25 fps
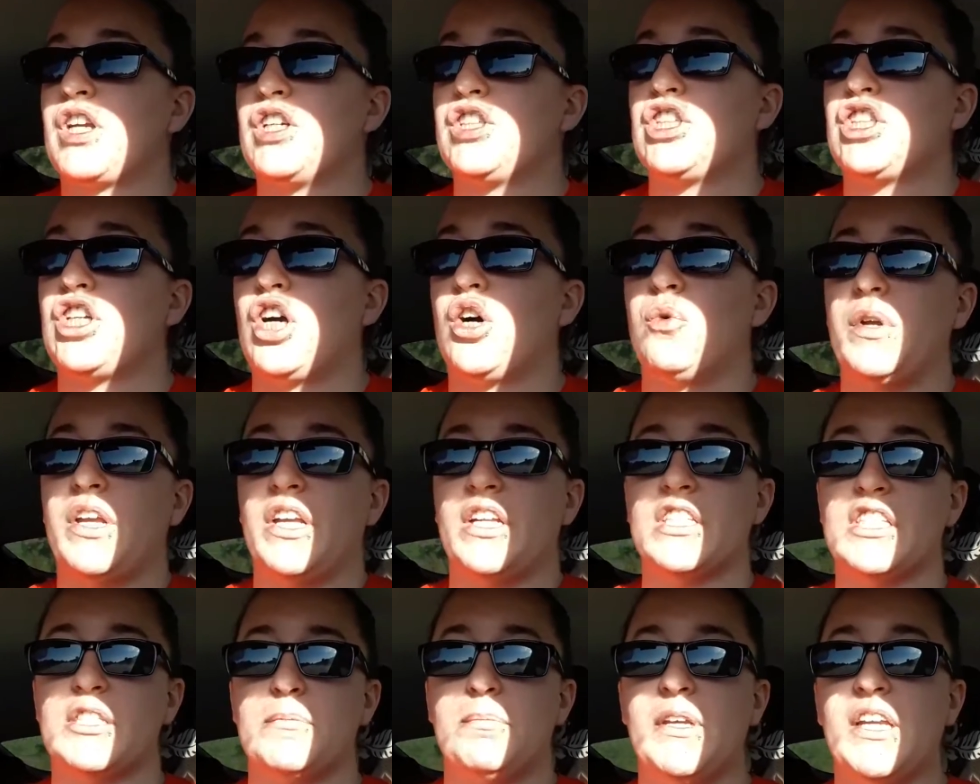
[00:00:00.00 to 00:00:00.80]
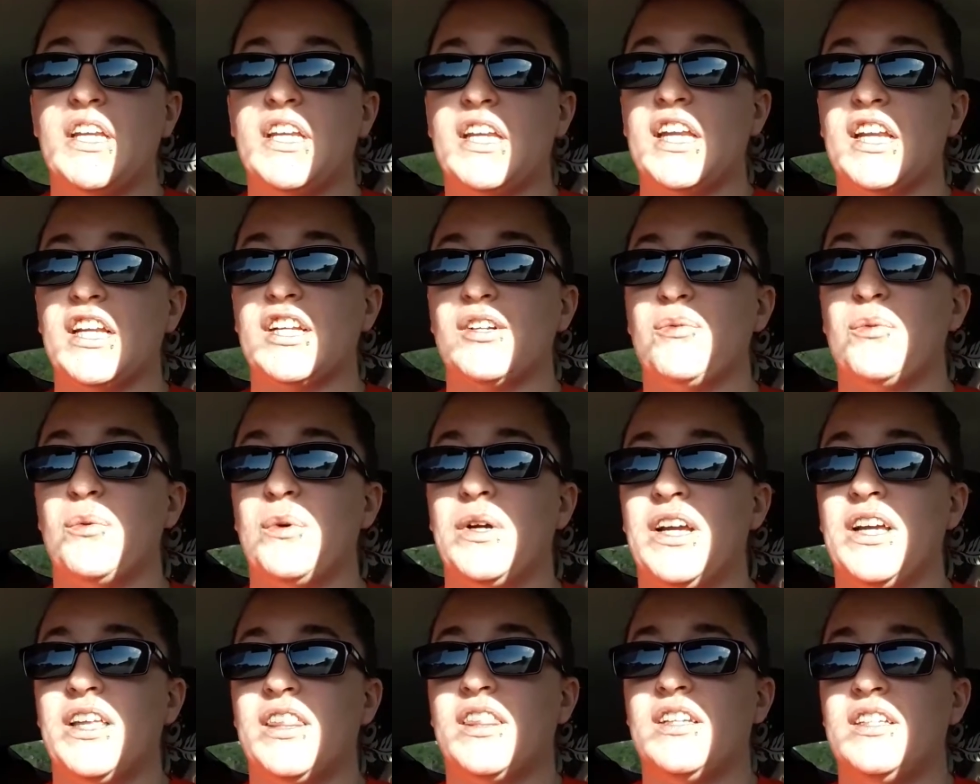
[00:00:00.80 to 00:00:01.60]
So in speaking
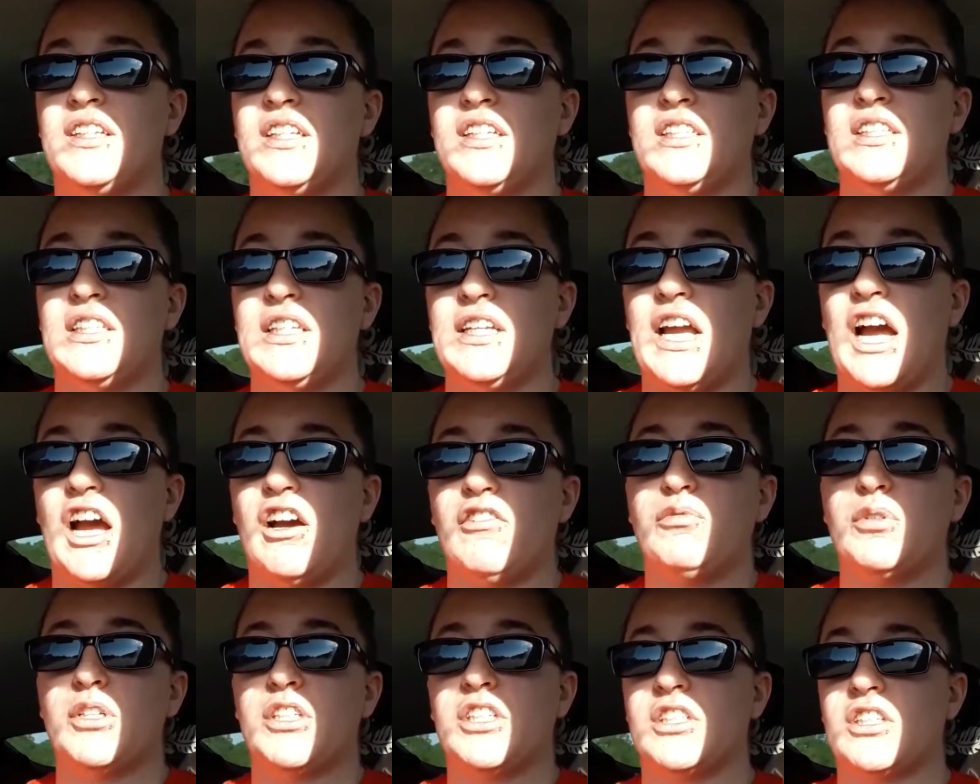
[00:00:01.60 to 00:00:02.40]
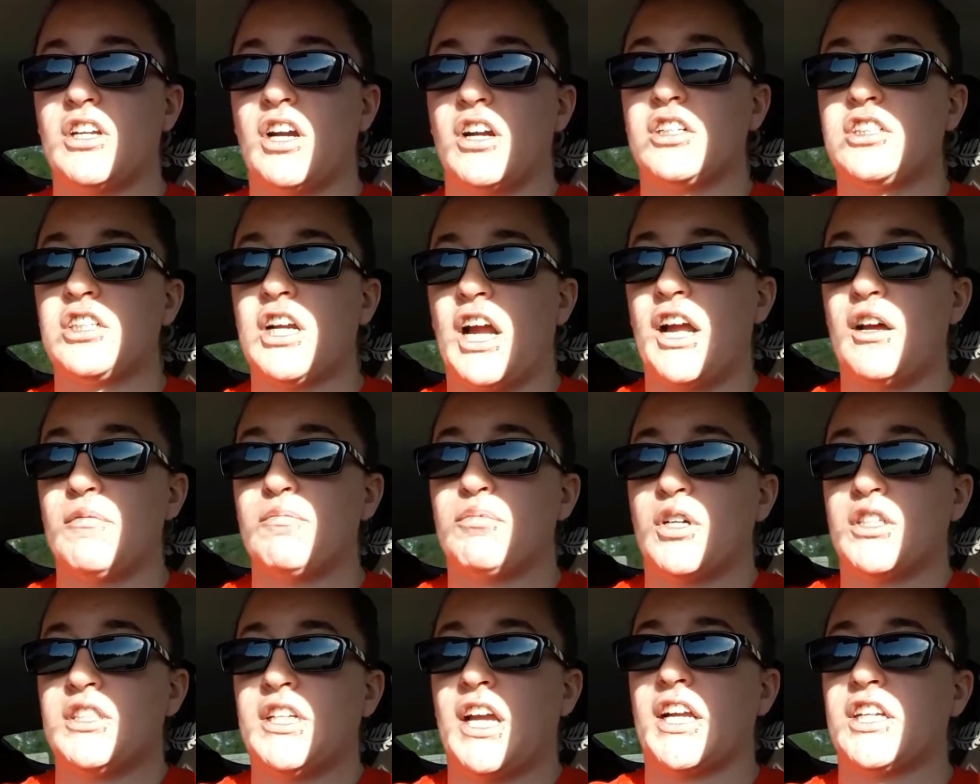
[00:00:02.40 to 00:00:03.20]
with DCF, which is our child
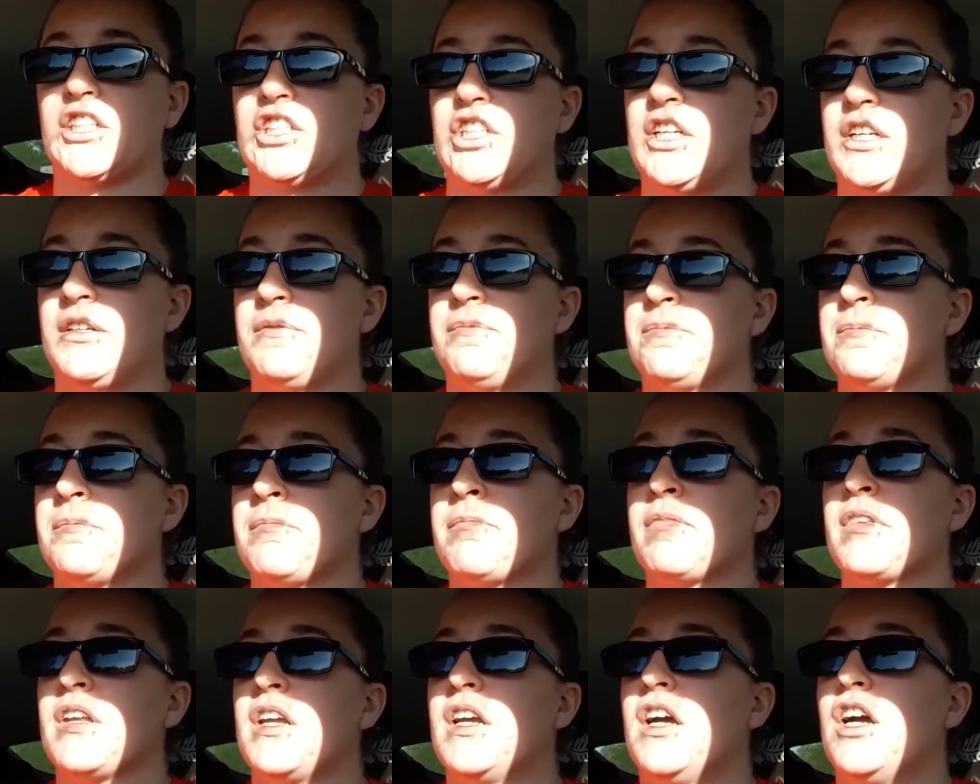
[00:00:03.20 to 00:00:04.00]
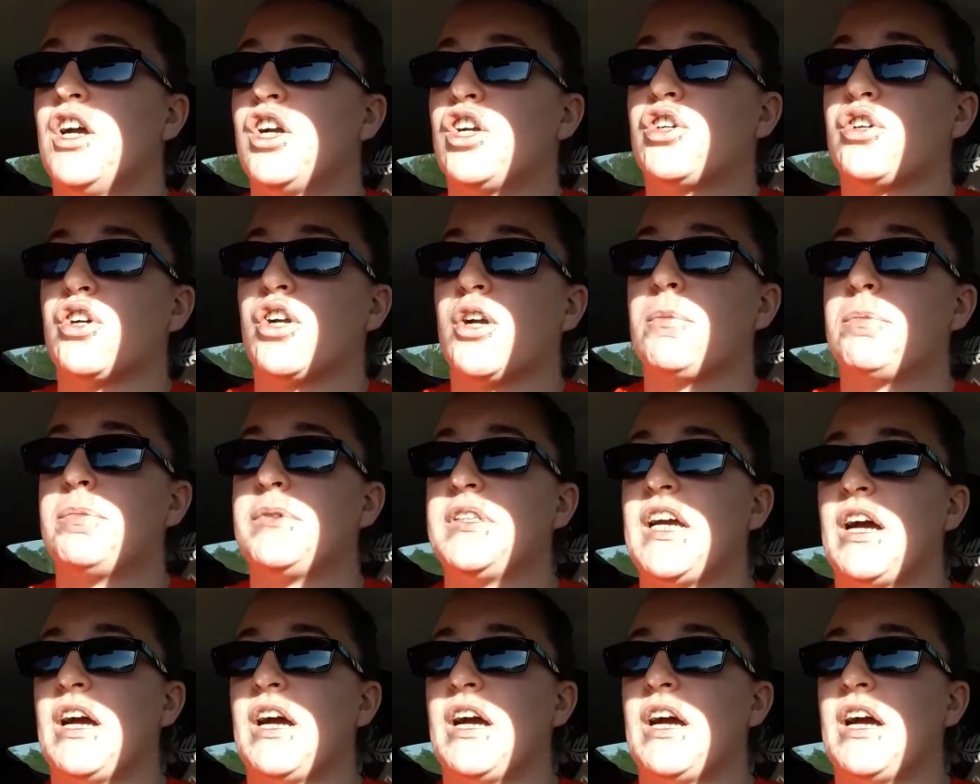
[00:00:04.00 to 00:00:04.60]
protection group down